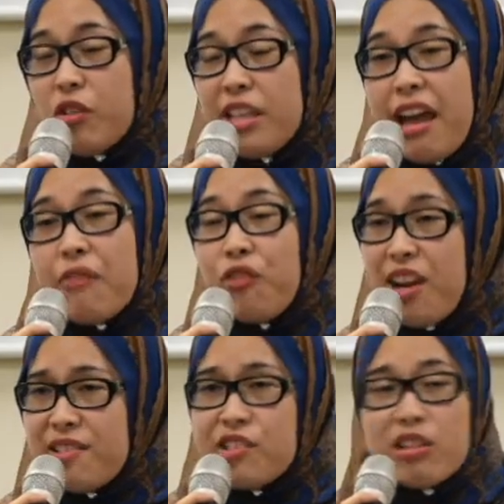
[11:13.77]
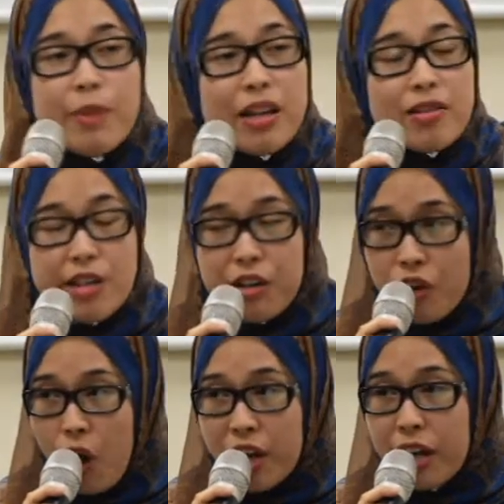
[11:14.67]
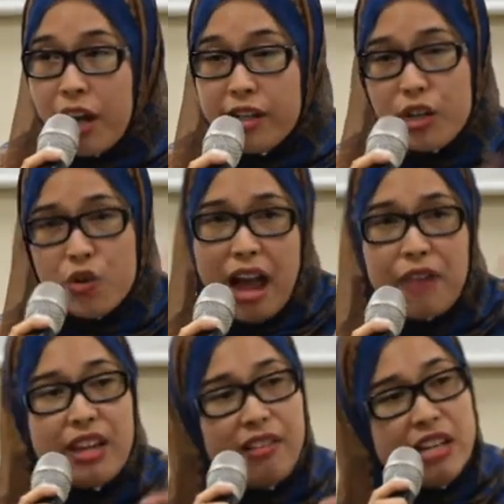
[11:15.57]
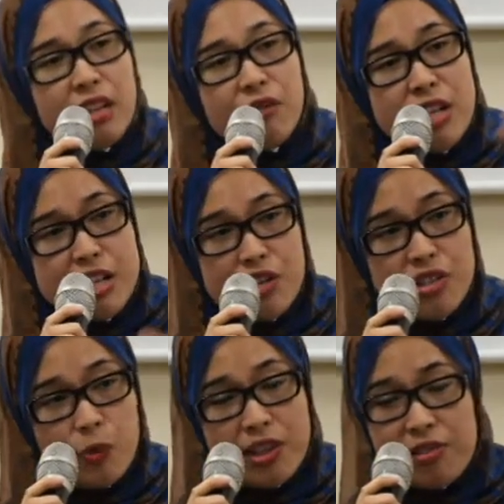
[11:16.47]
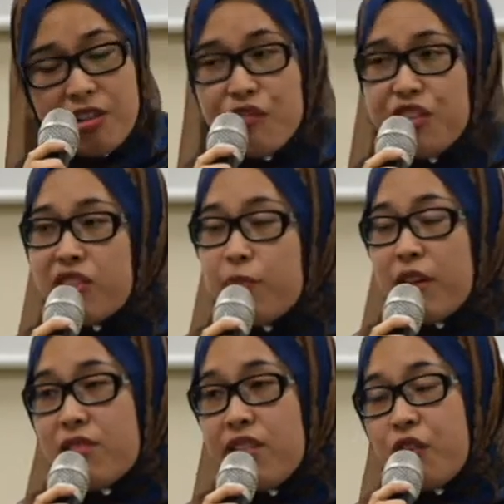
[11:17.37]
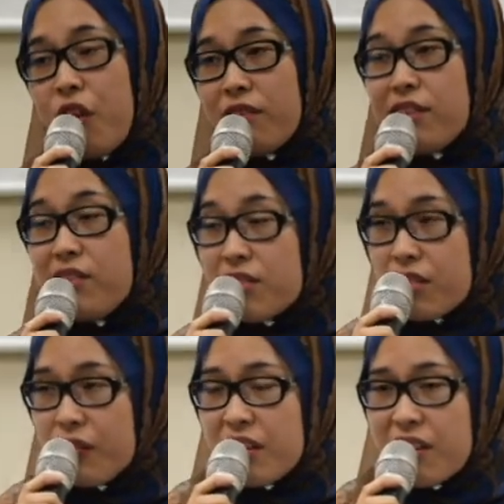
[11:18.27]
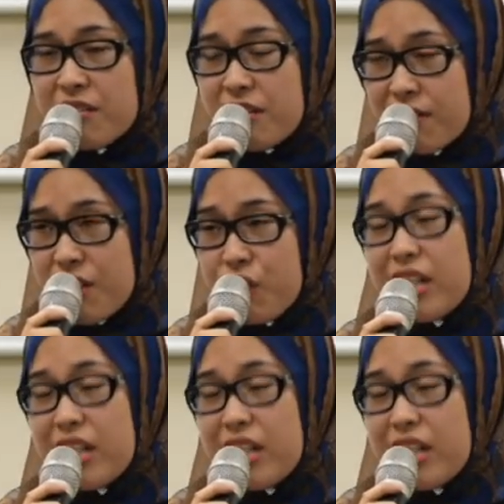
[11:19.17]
they have rights just because they don't have that legal relationship with this country, just because they're not citizens of this country.